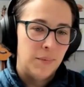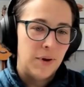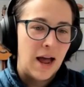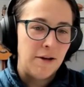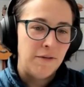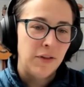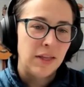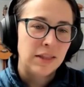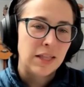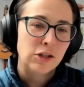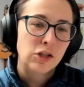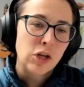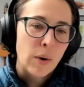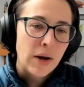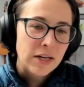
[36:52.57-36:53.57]
But I feel like
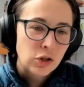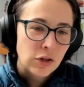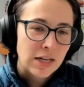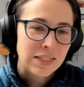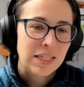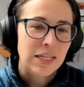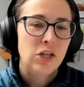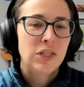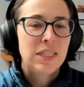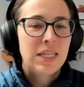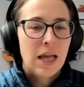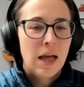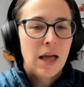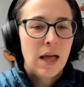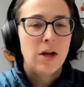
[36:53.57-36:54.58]
that's so interesting to just
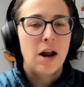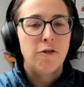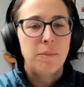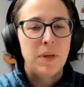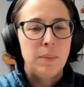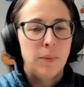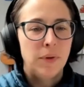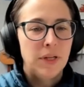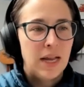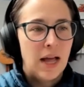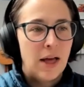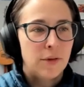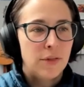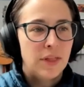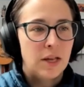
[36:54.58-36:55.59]
get enough people
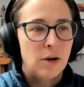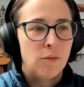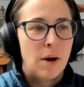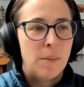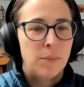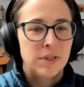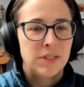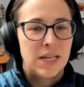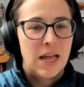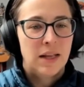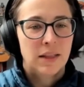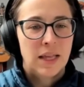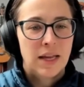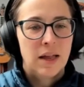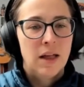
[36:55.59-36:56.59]
together that can represent
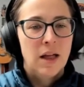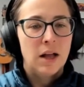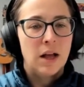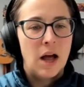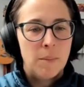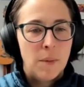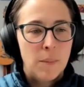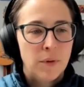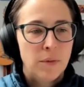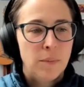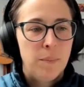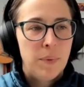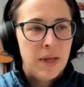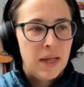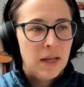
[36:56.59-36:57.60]
and like come up with
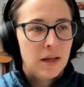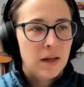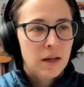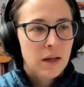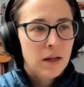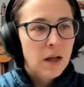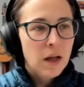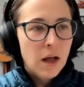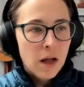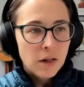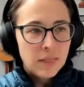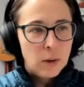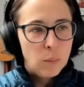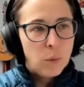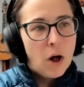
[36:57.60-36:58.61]
big,
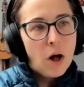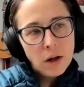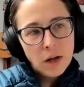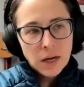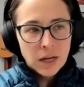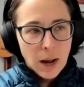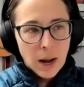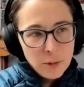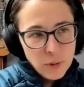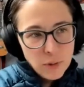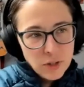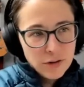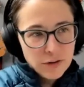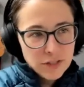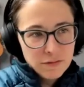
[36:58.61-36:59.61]
like we're all going to come to
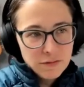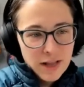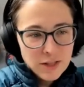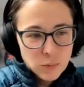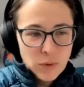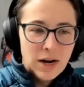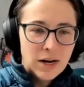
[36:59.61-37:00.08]
each other's events.